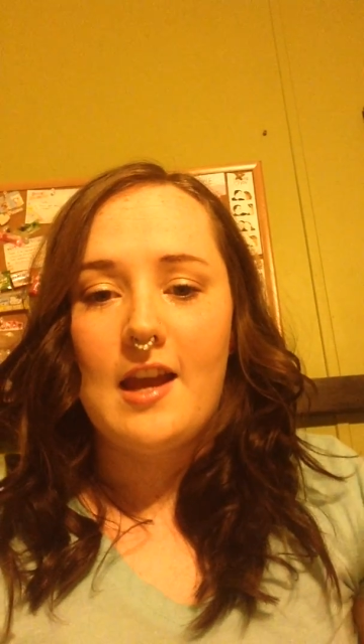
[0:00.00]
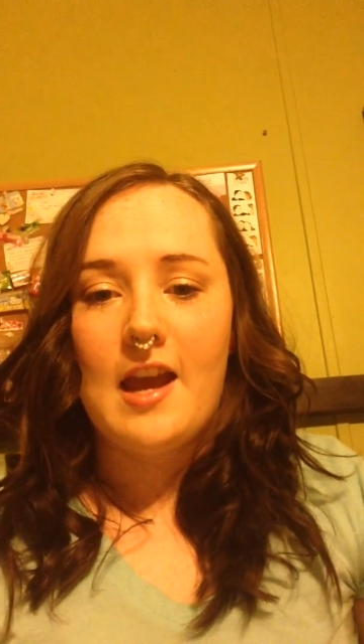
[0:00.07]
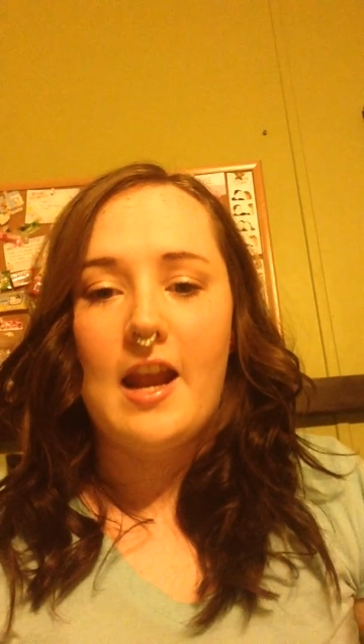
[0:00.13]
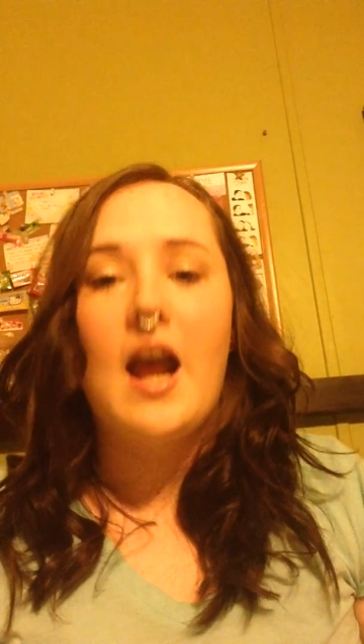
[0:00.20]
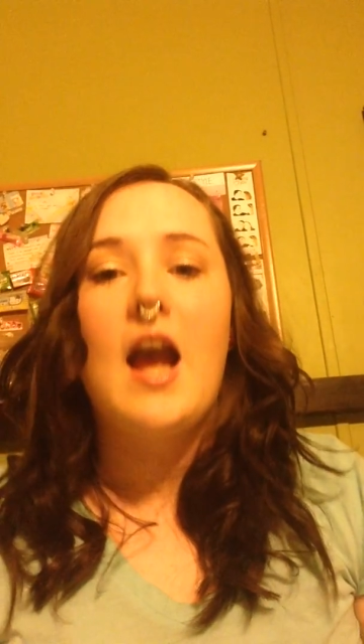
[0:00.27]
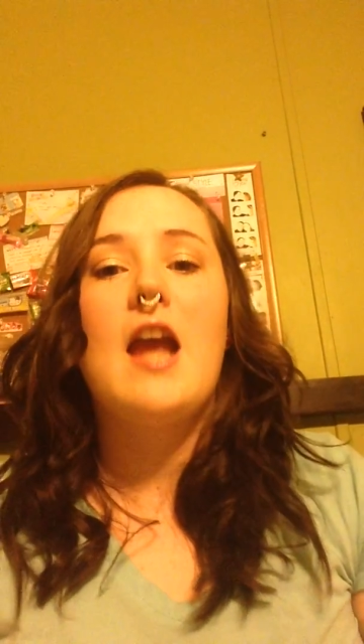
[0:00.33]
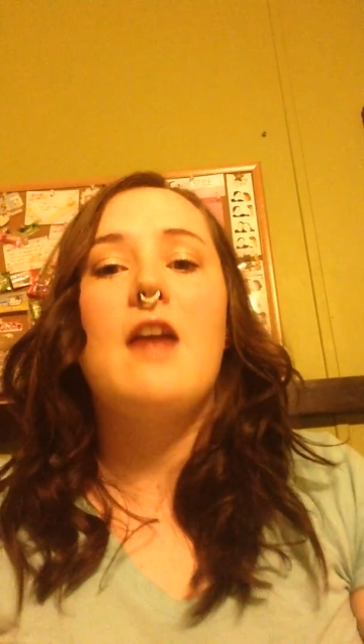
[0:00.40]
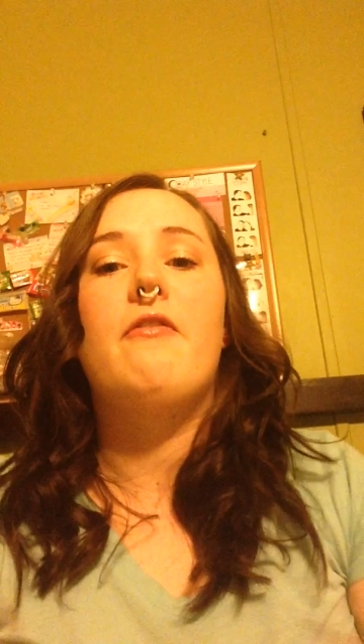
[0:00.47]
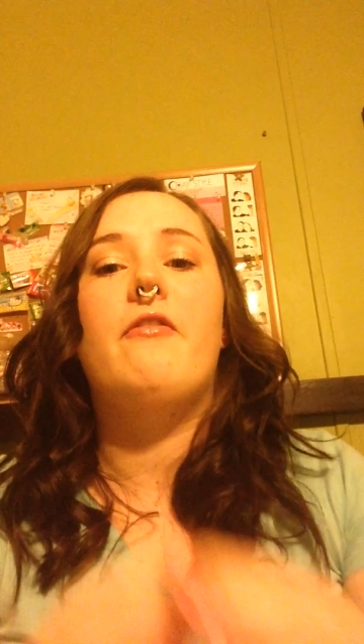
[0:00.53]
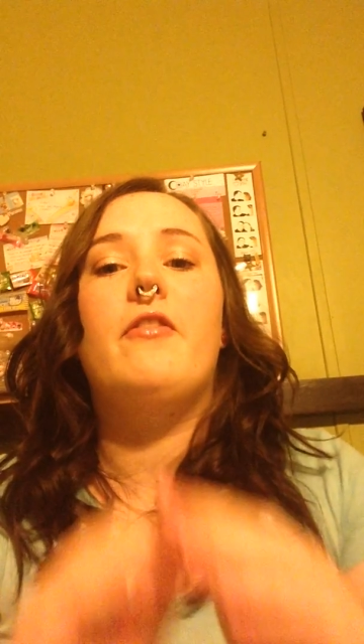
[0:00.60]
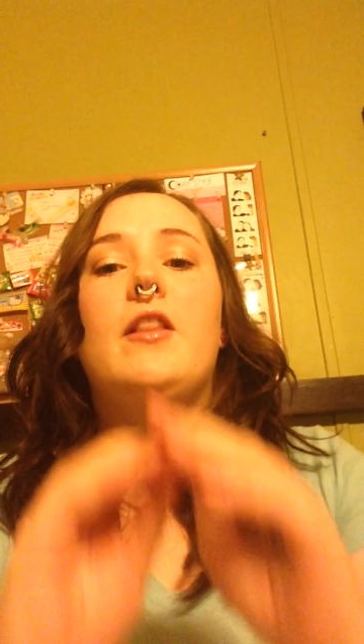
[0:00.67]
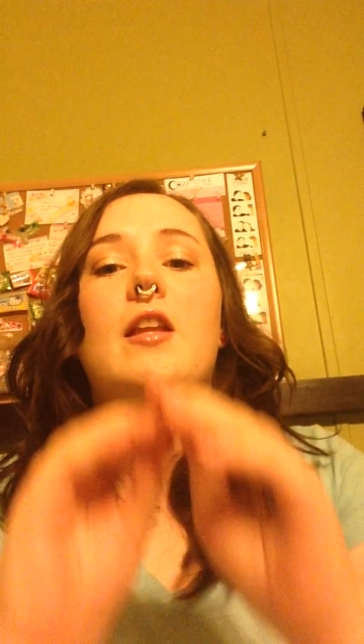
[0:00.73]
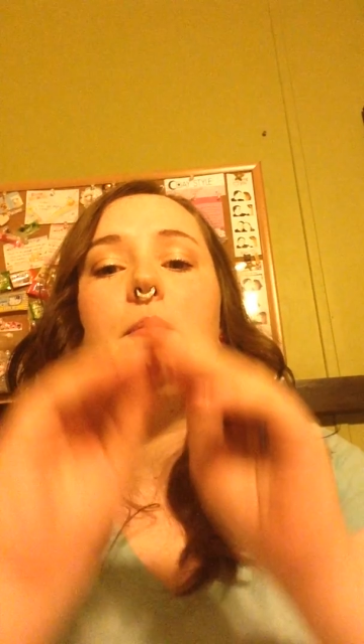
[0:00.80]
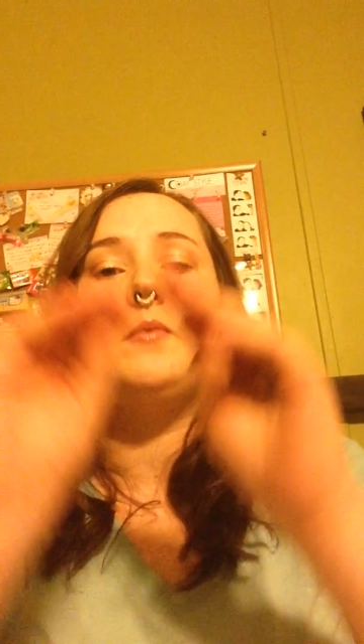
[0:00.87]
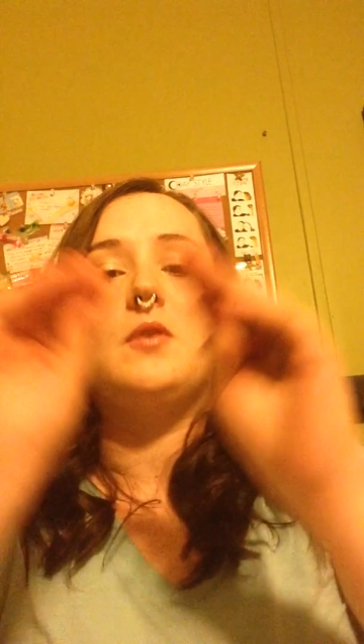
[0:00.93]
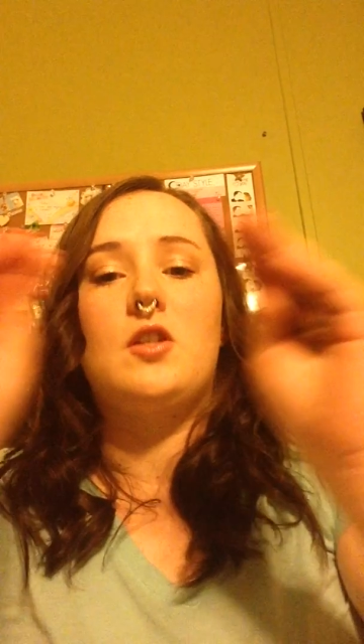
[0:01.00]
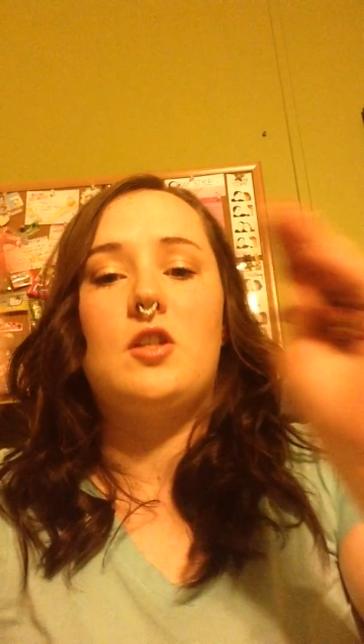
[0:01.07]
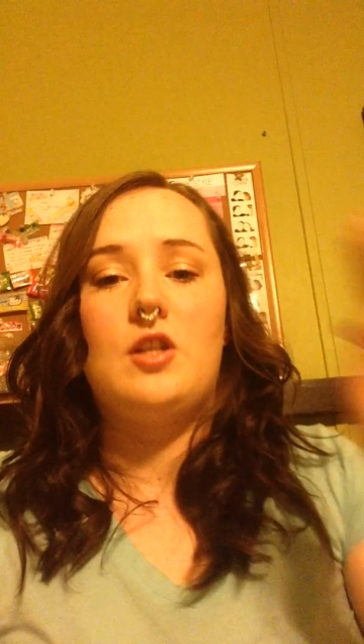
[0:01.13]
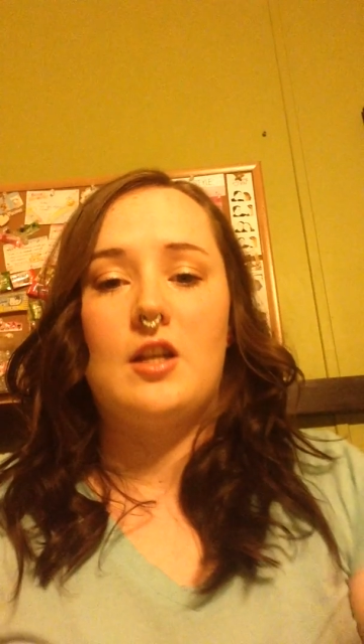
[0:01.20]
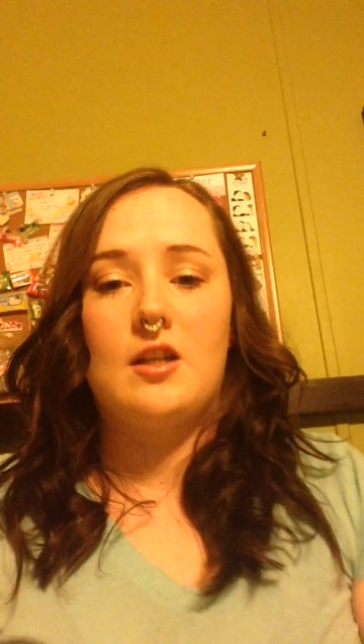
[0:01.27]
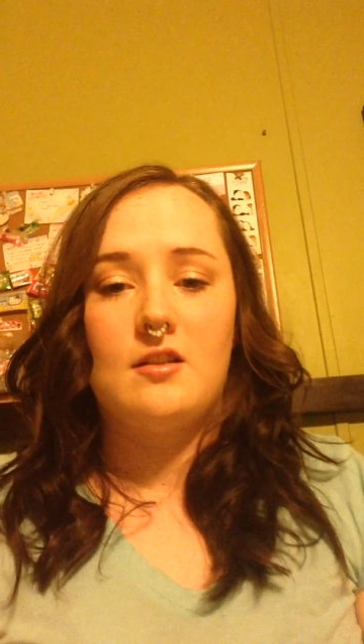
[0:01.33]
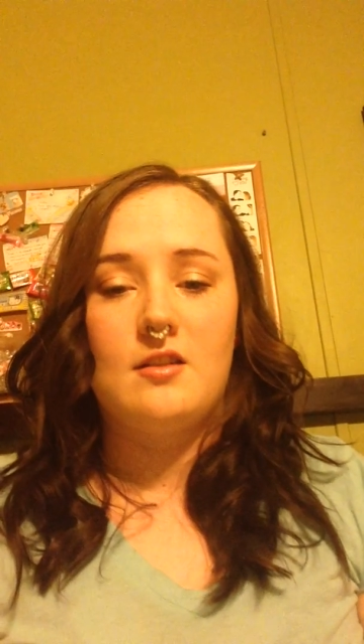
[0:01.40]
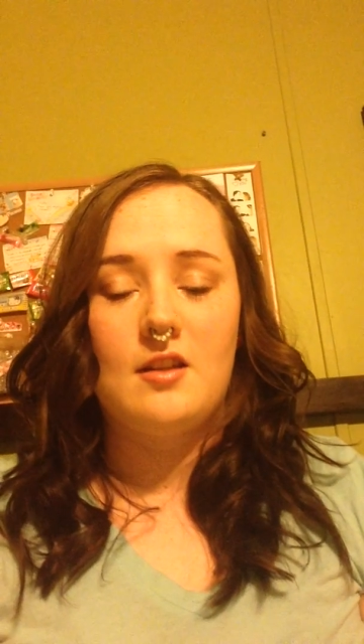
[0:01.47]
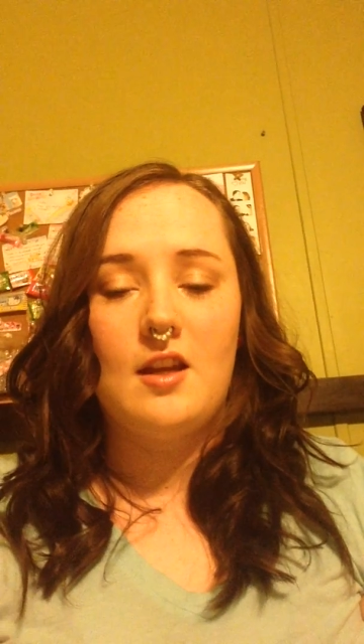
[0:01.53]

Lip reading: and I flipped shit.